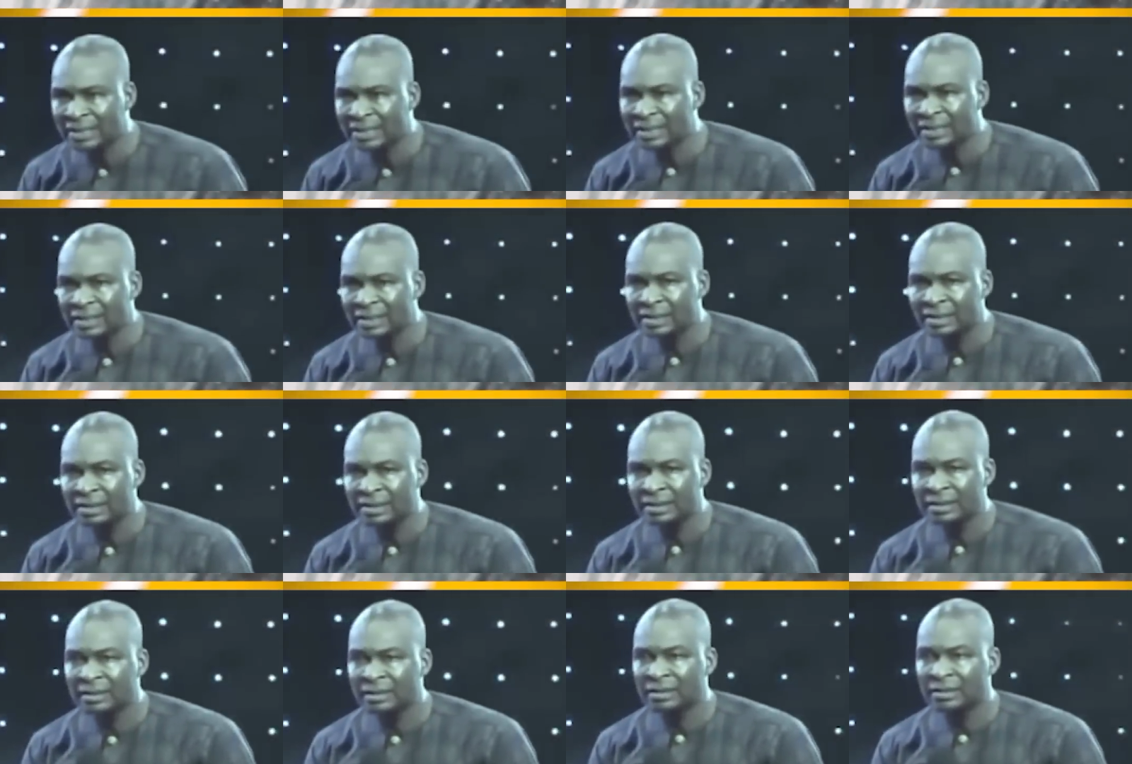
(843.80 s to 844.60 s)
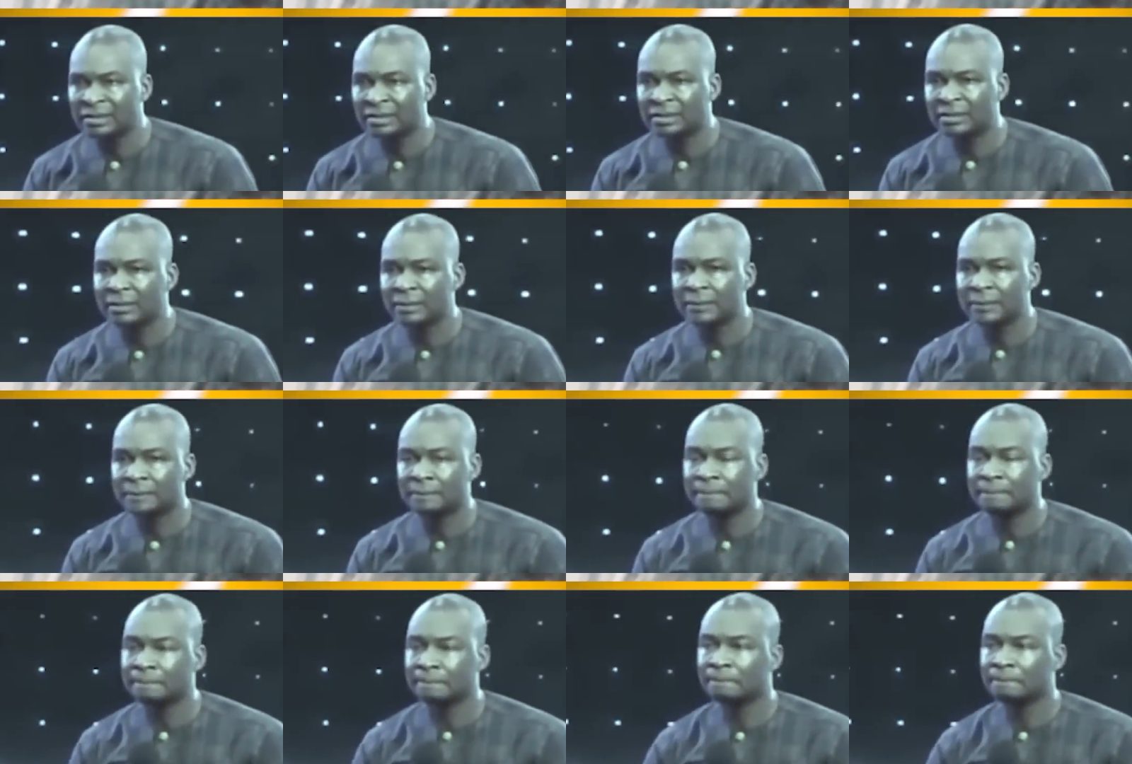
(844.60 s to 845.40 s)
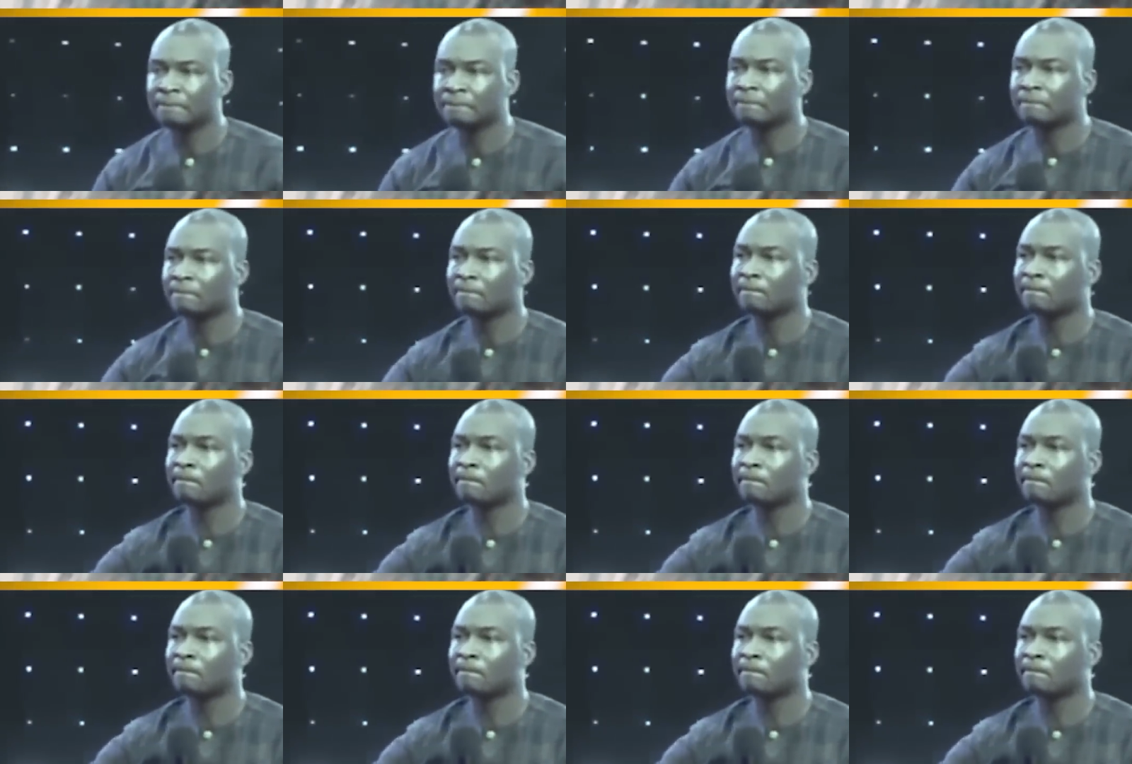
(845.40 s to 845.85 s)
No one is speaking in this clip.